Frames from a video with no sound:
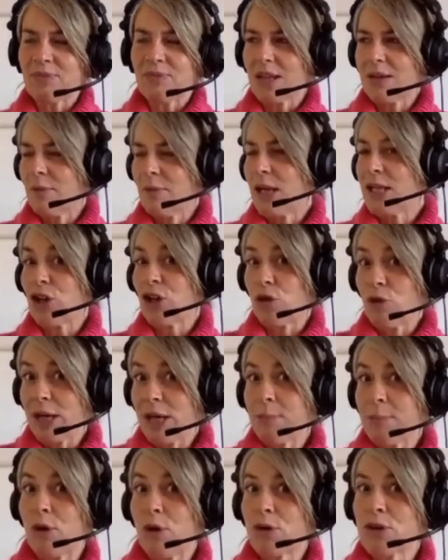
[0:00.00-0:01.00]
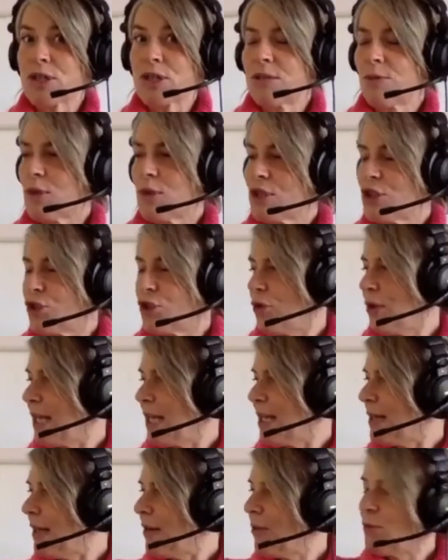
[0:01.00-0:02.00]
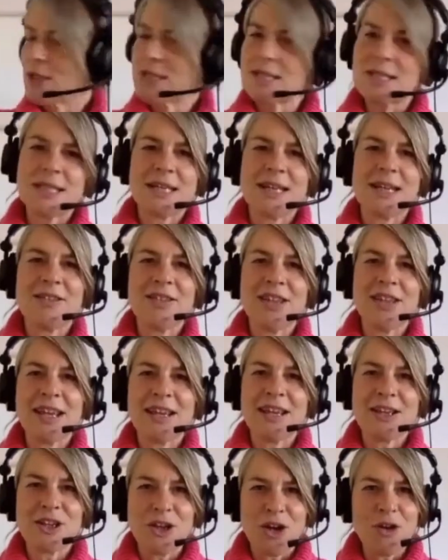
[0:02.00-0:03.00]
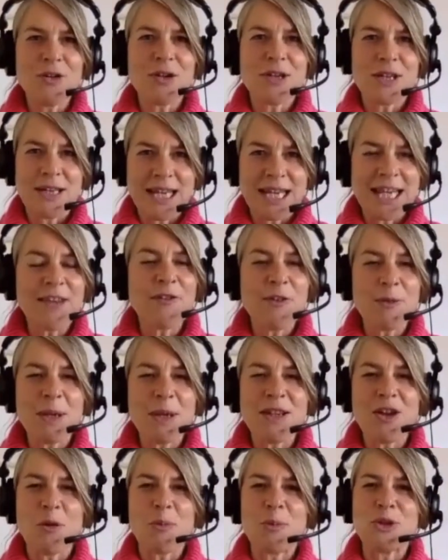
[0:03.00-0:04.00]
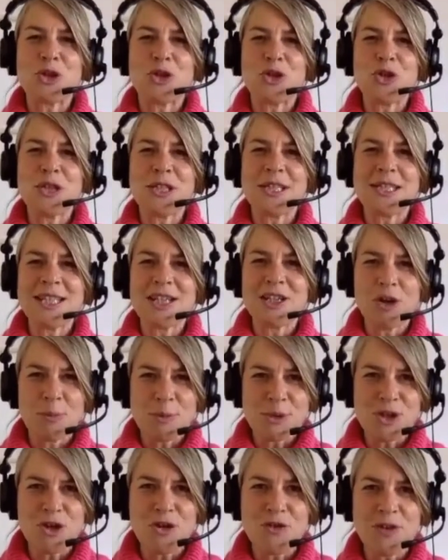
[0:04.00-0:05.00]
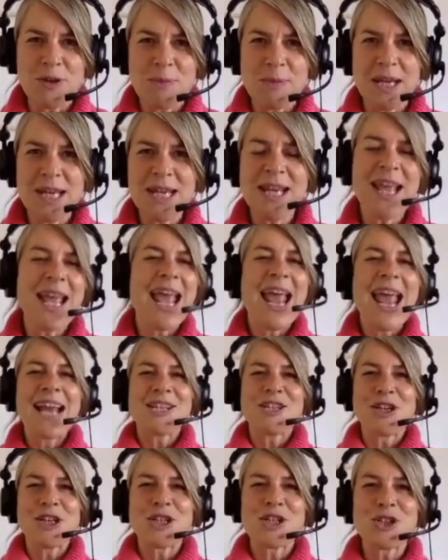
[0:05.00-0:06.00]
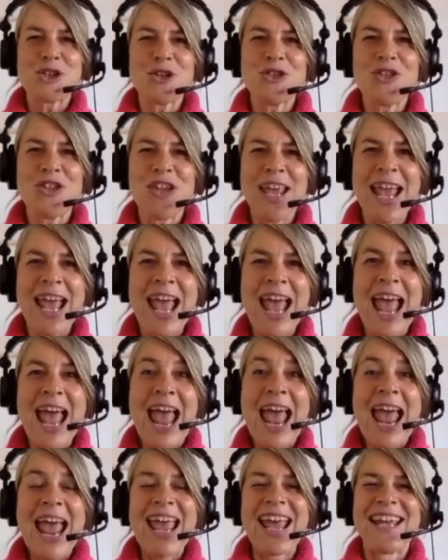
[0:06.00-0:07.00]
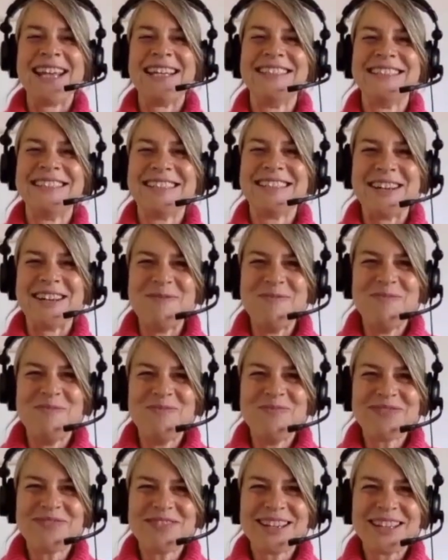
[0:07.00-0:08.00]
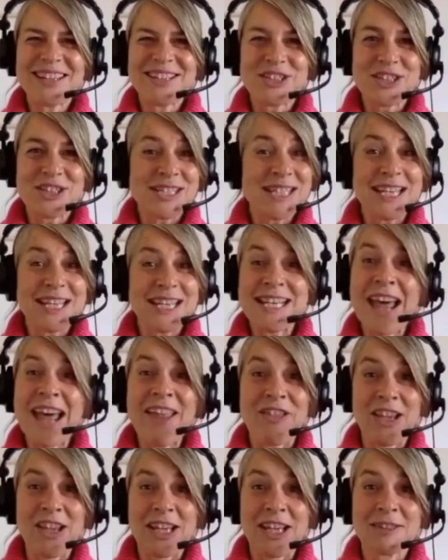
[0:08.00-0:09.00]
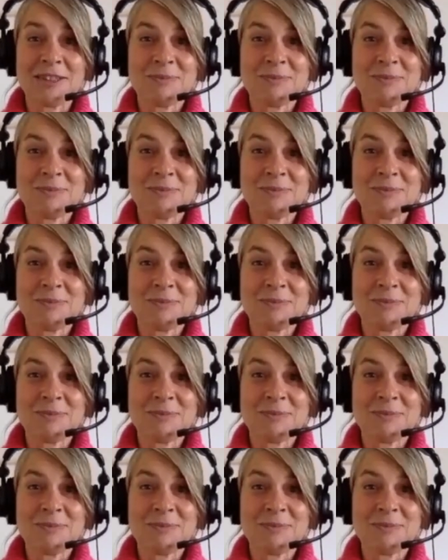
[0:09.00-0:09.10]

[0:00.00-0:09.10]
my direct boss, wasn't Julia, was sitting there, giving me the opportunity and observing me. And so I stood there and just said nothing